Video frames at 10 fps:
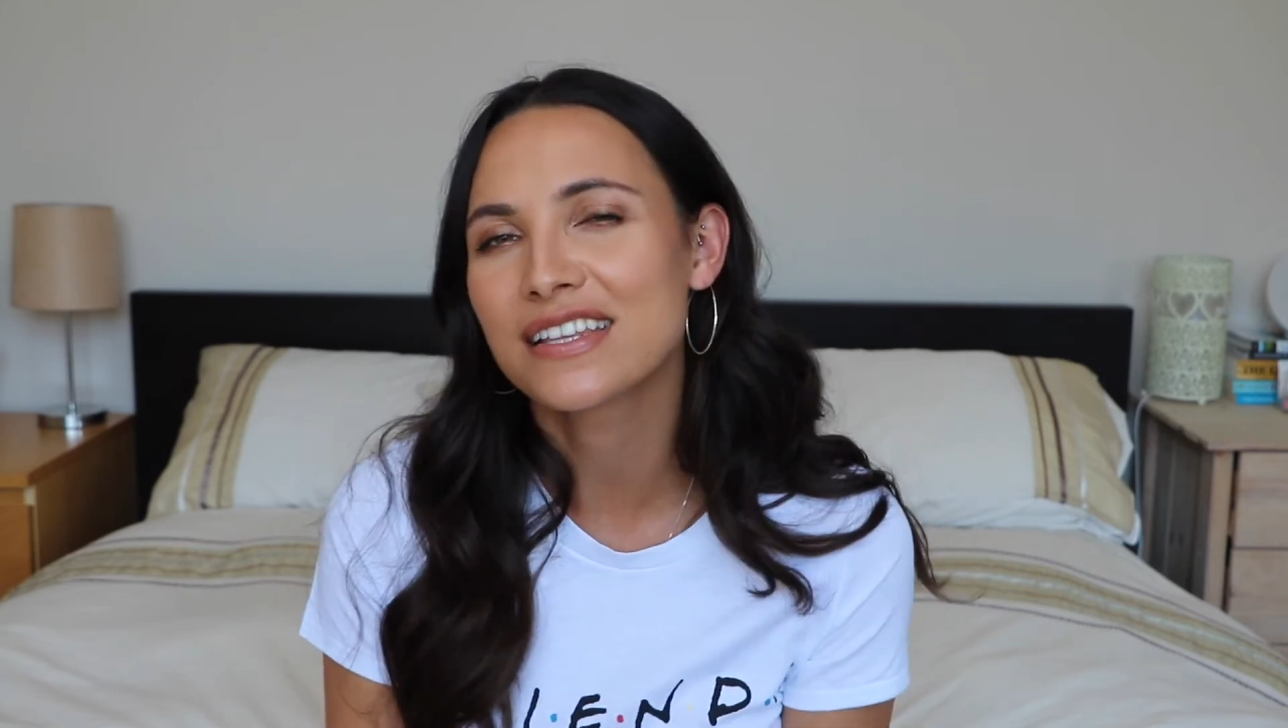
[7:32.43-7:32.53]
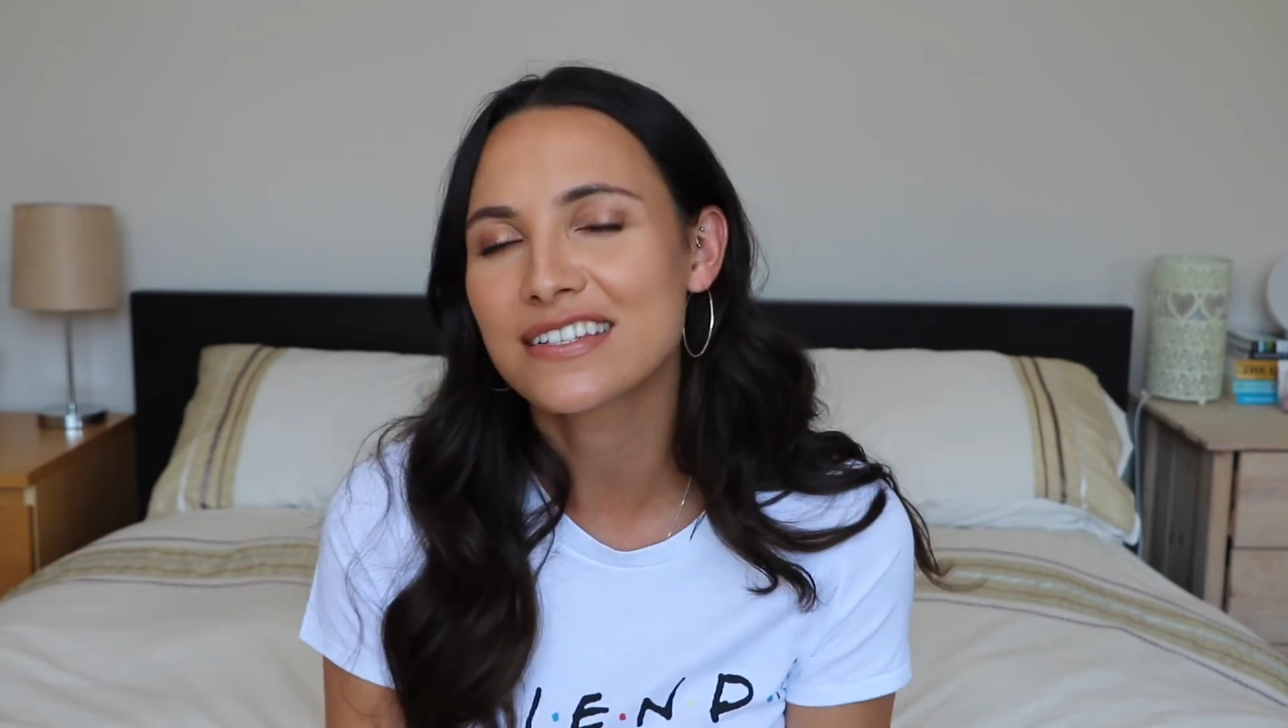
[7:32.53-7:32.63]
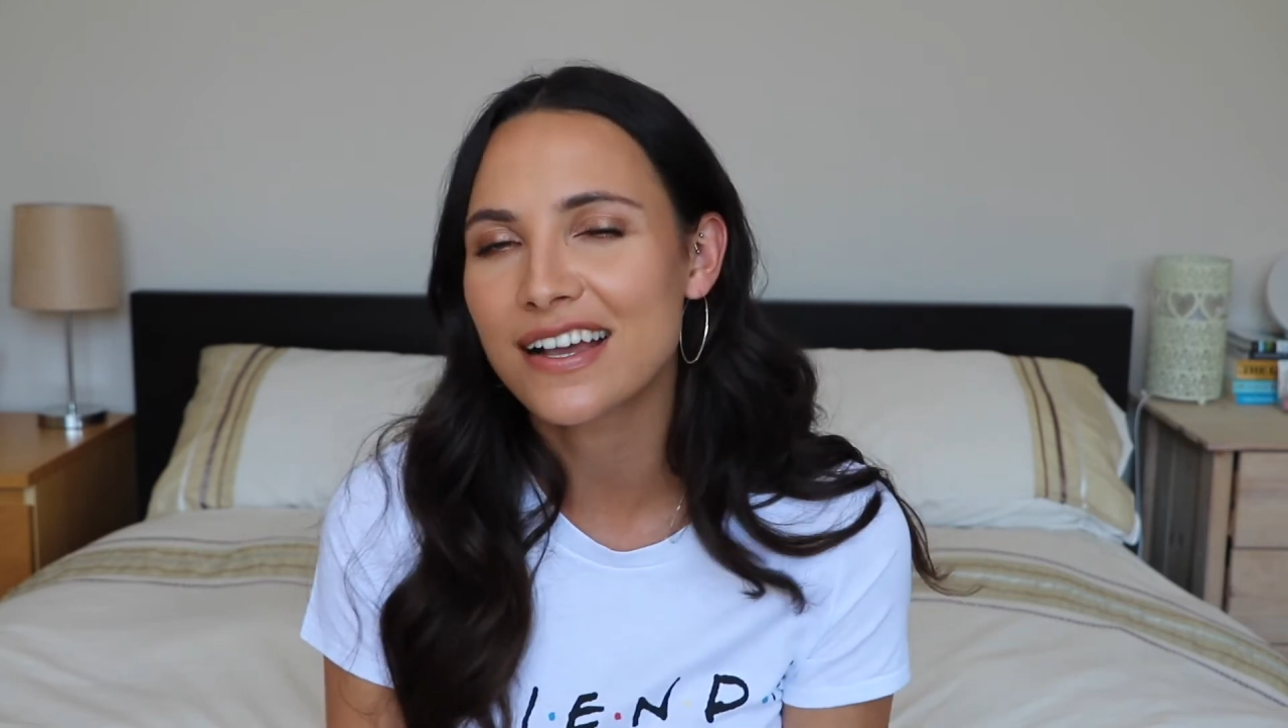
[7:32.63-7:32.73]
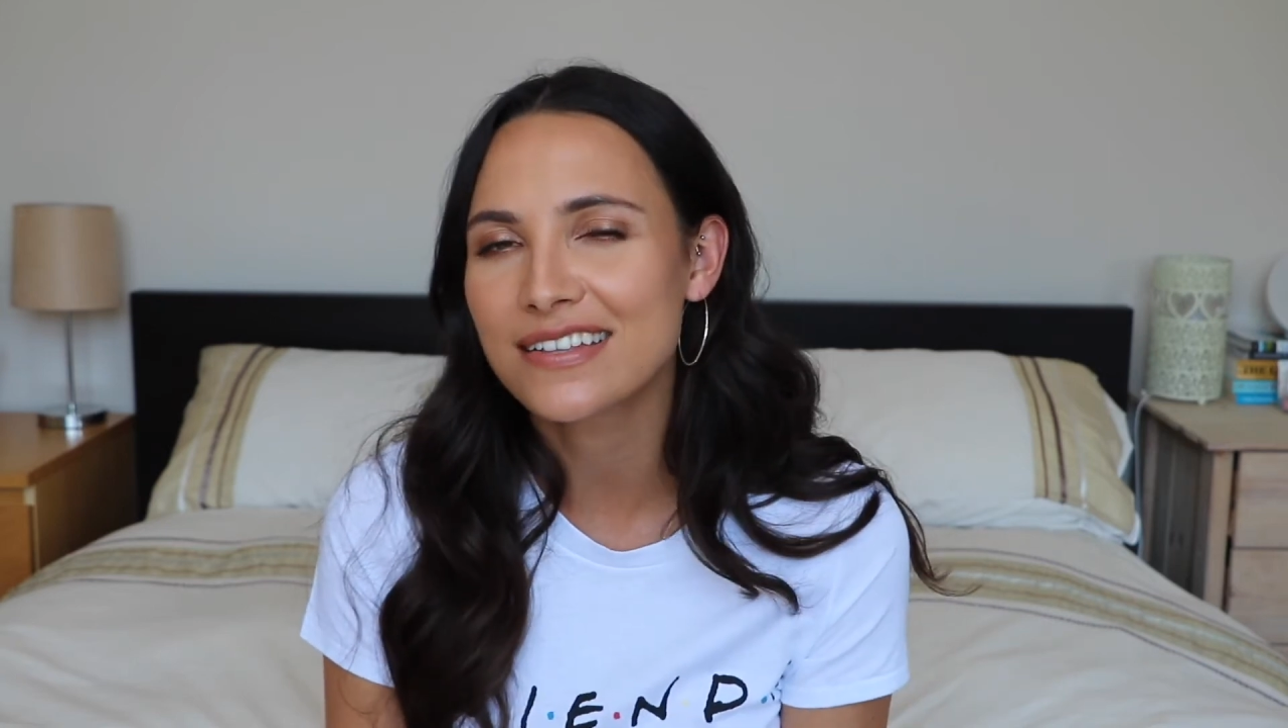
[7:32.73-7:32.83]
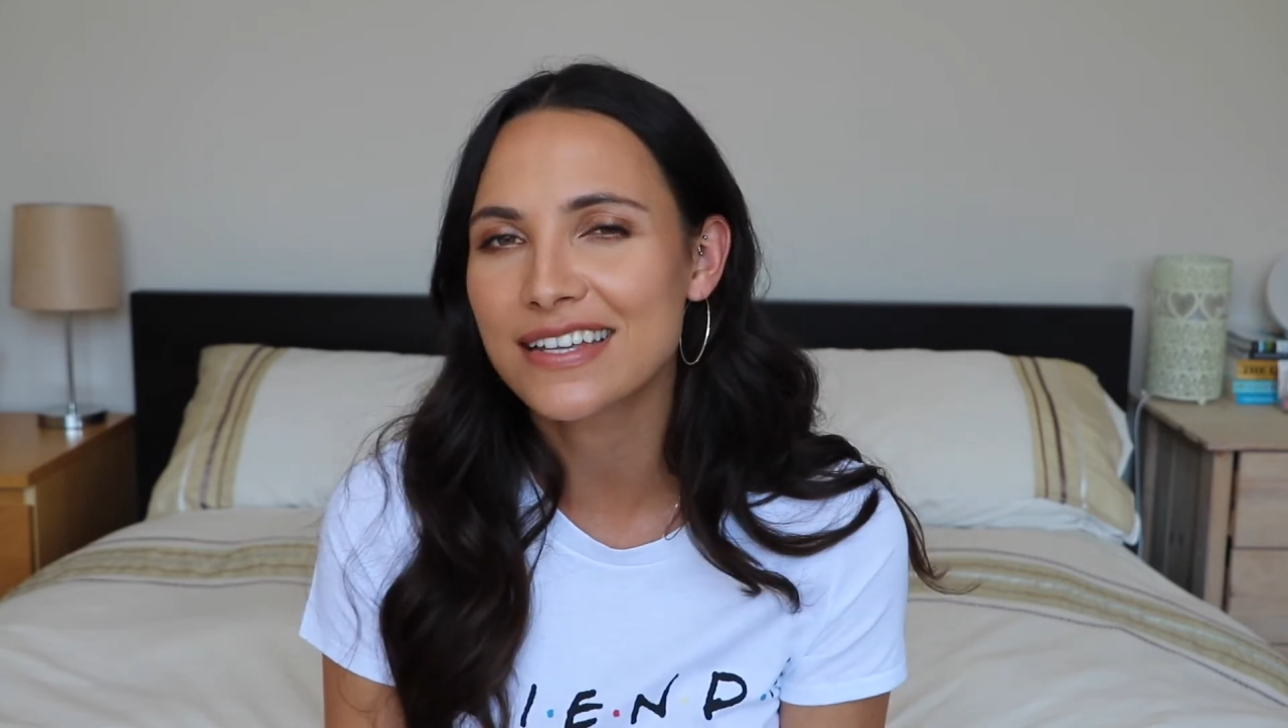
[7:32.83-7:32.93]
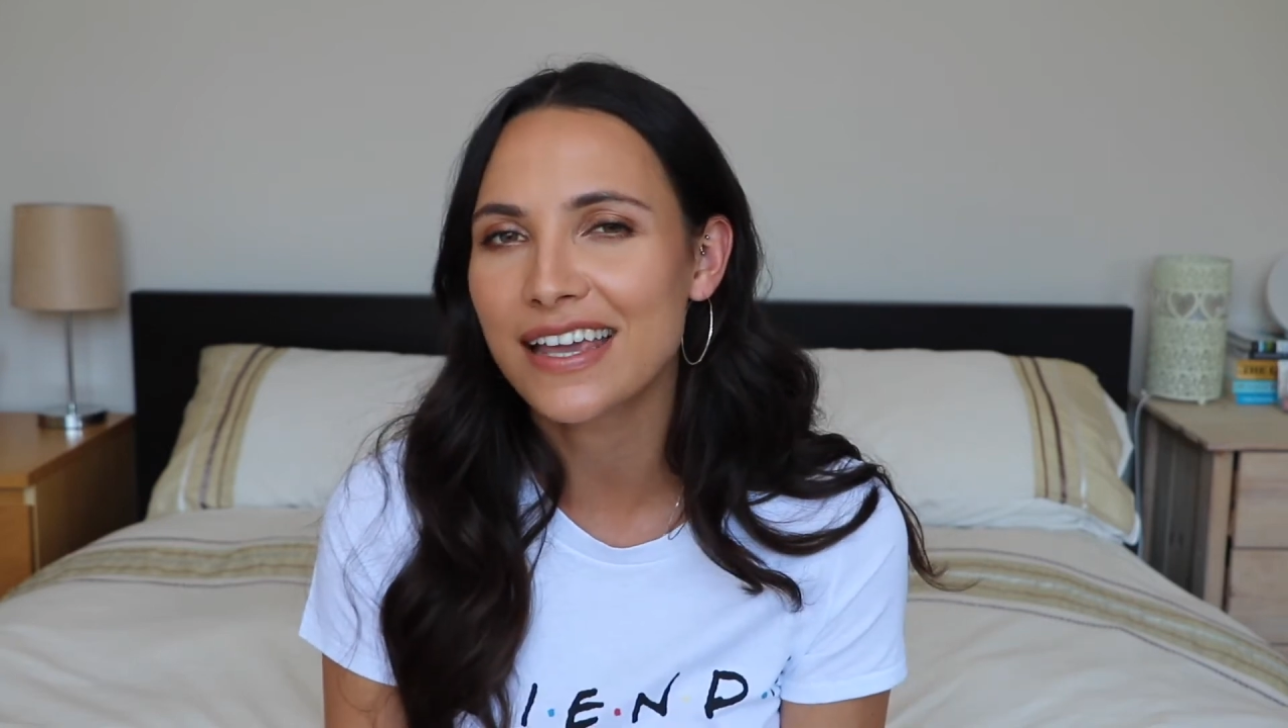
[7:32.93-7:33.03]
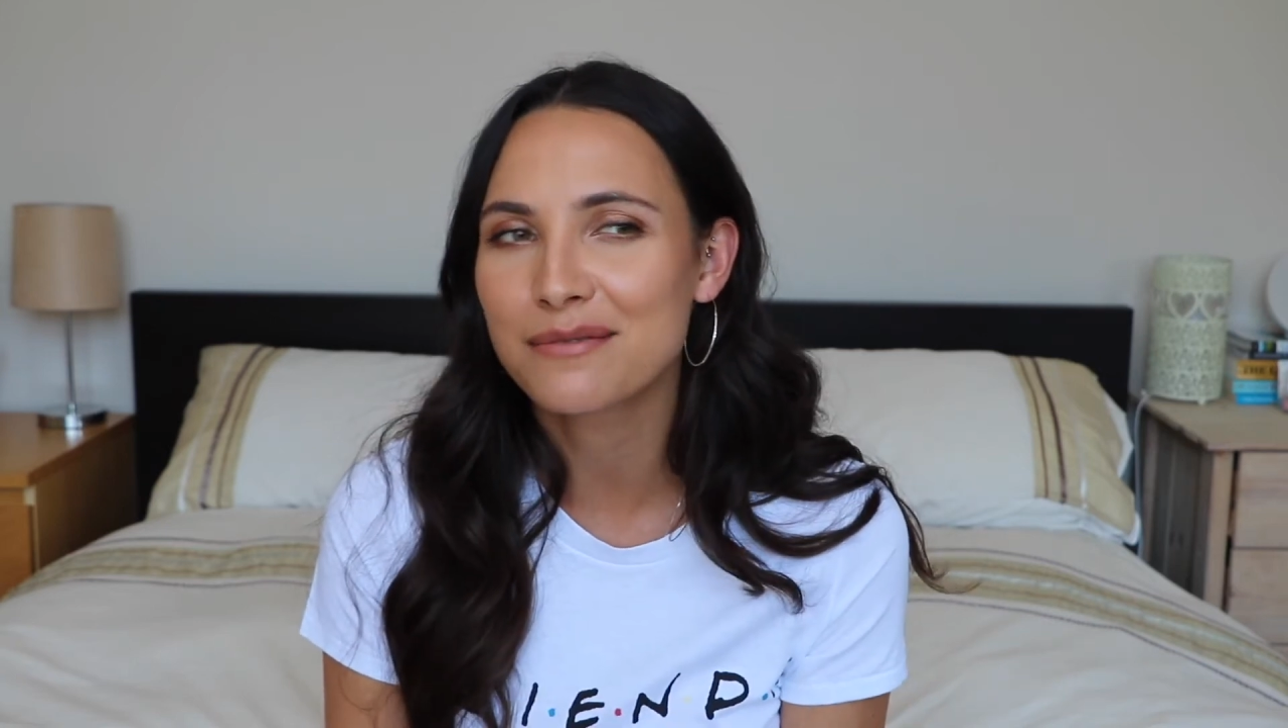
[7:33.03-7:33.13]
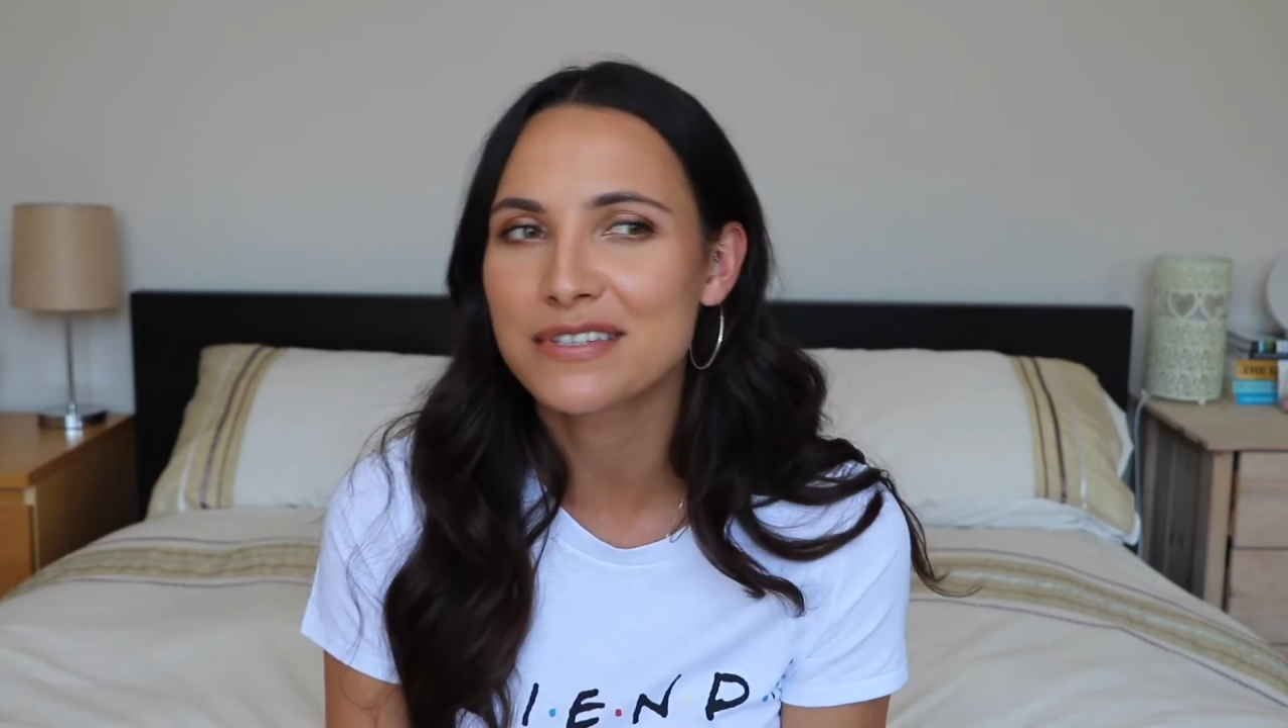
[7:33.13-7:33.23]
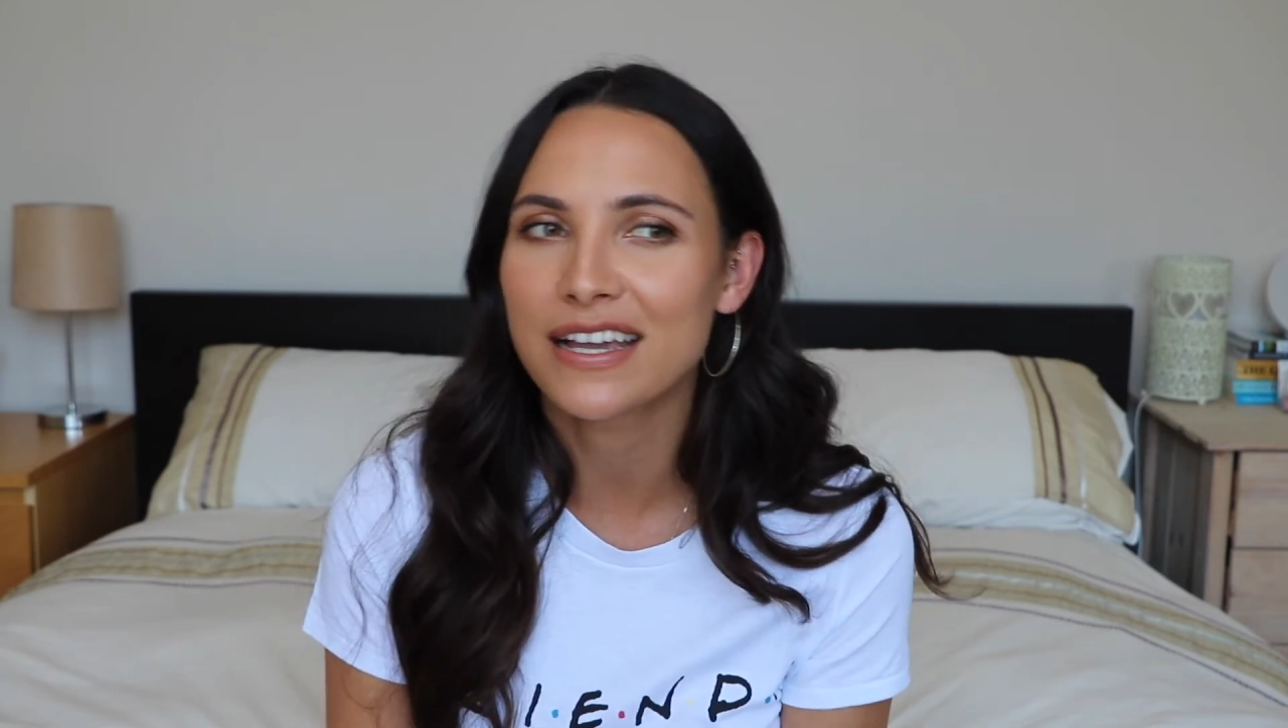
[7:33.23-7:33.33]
these kinds of games.